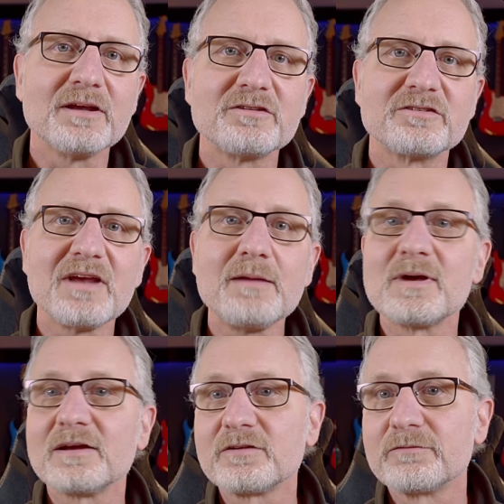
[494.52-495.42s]
is the same
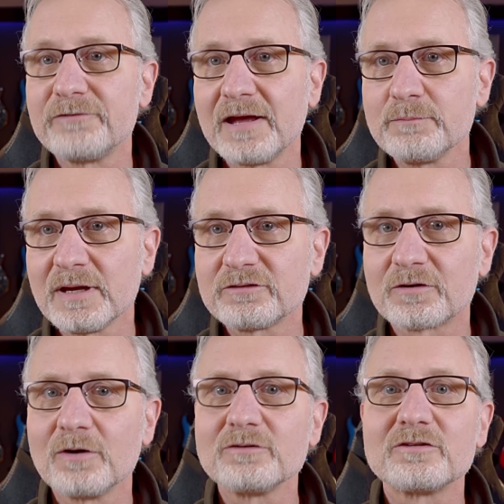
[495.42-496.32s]
as the fan badge
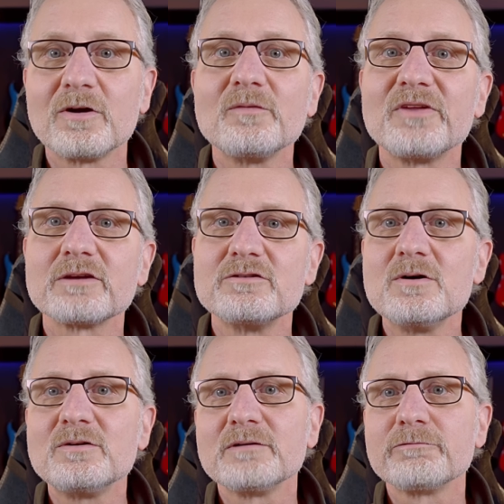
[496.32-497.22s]
code, so there's
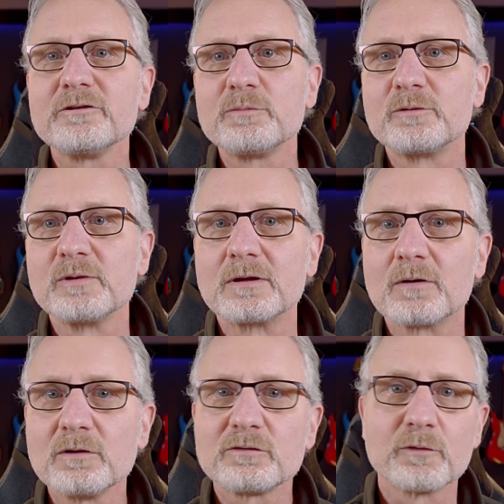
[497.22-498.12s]
no difference between
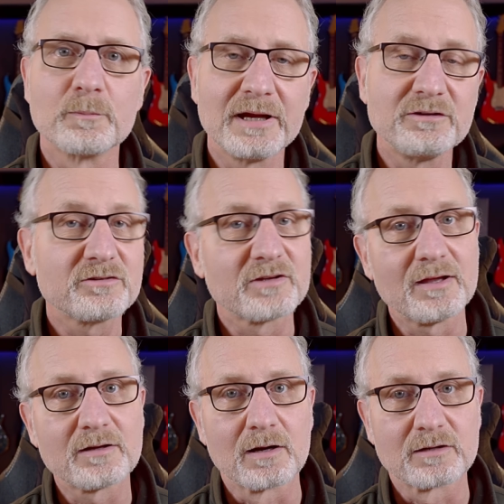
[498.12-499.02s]
codes for badges
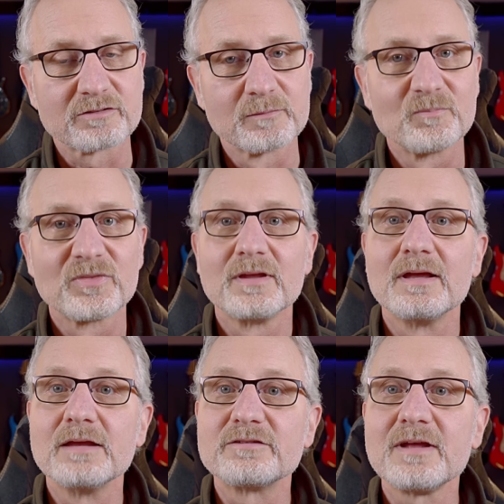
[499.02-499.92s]
and cards.
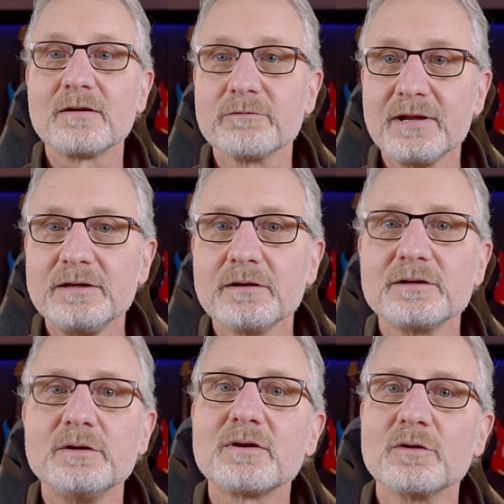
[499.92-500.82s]
Instead of linear,
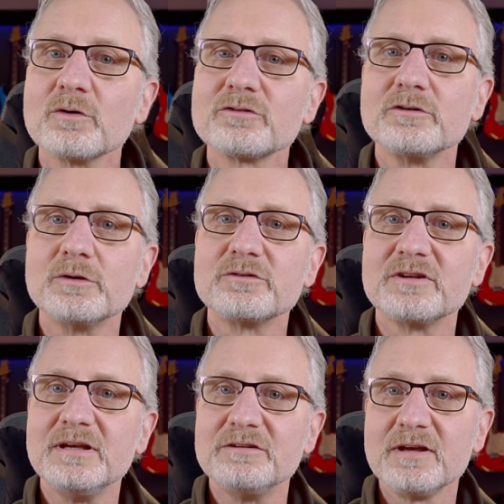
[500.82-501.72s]
you can also use
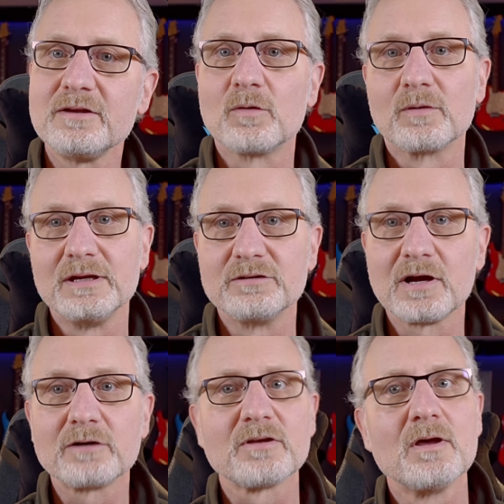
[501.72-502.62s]
ease in or ease
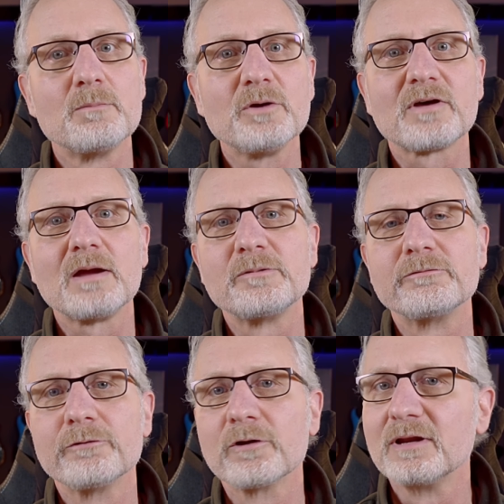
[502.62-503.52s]
out, but I
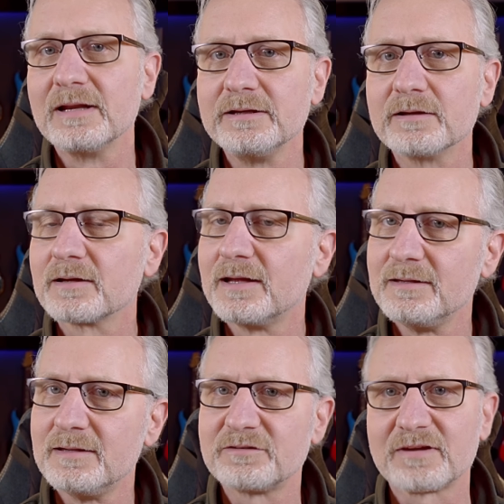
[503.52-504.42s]
prefer linear
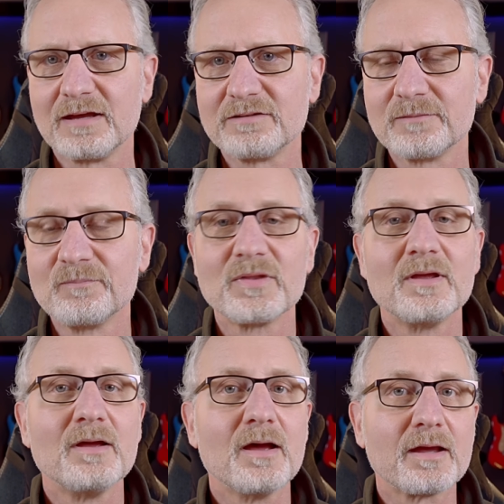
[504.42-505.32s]
in this case.
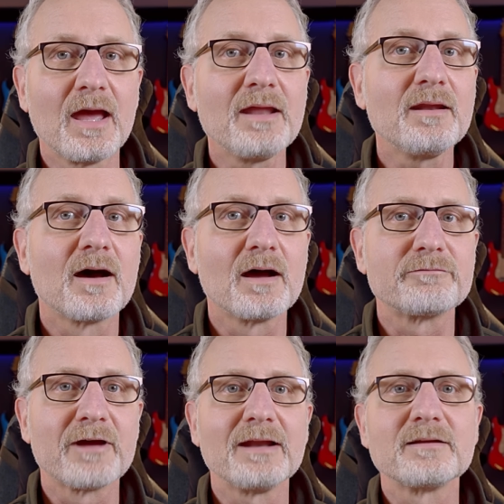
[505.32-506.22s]
Again,
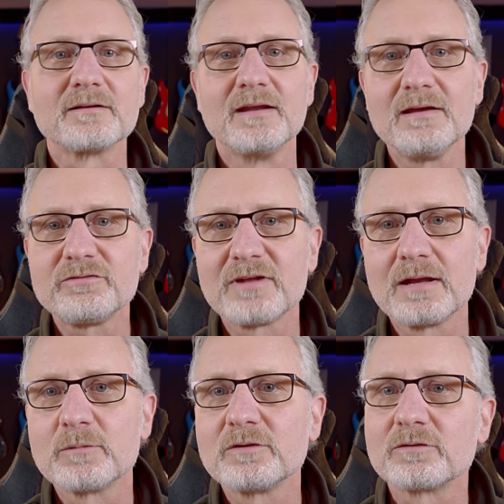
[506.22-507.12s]
I've added an if
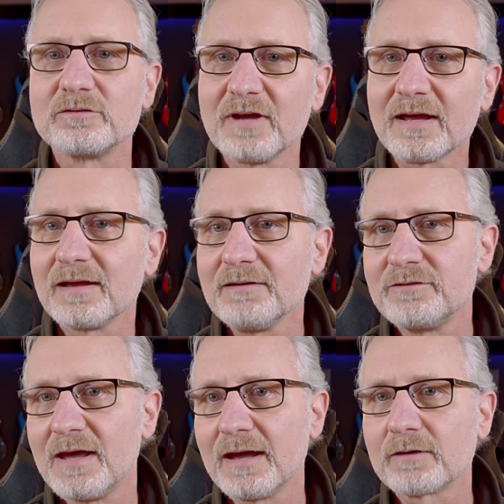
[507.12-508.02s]
statement to check if
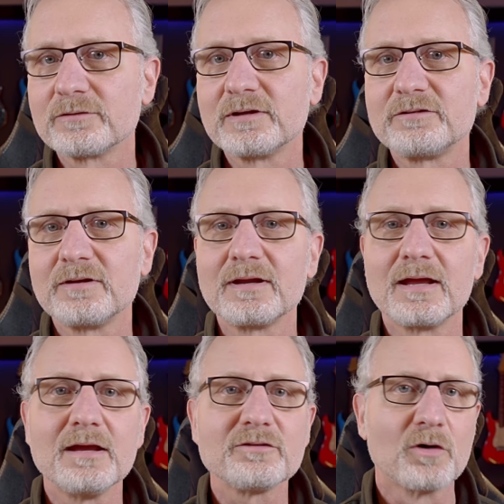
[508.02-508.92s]
the air conditioning
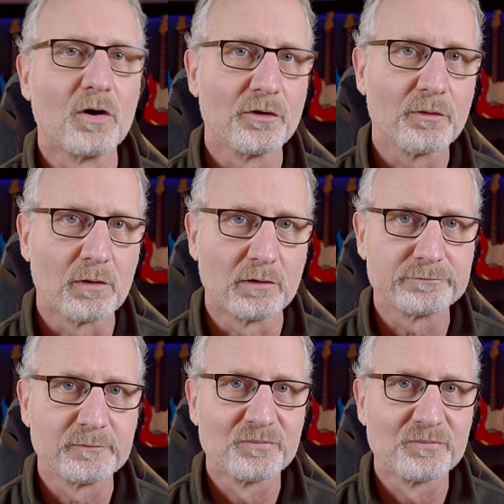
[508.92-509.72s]
is on or off.